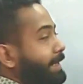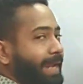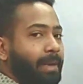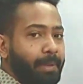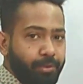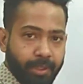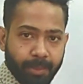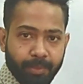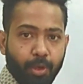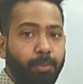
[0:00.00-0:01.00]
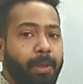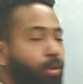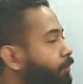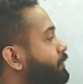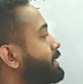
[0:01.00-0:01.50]
contact between them. There would be
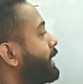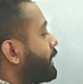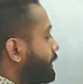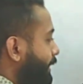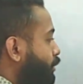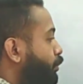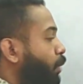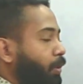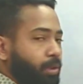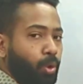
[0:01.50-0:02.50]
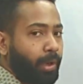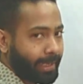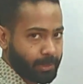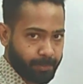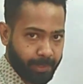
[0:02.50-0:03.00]
no physical contact throughout the whole
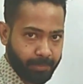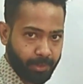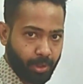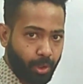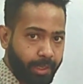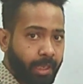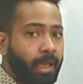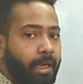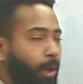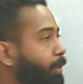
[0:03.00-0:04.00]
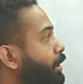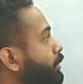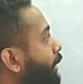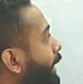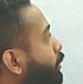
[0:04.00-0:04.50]
experiment. Okay, now
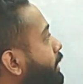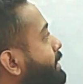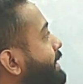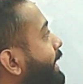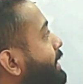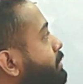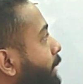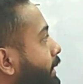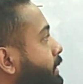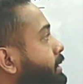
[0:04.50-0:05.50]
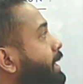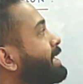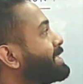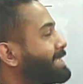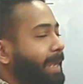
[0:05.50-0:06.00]
we'll try to understand this
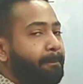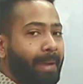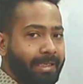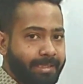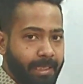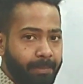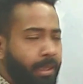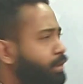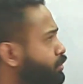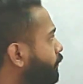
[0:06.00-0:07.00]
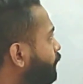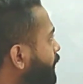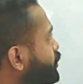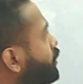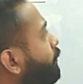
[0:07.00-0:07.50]
method step by step. So
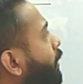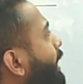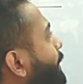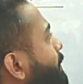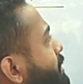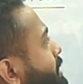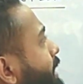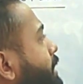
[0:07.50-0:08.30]
first of all, let me just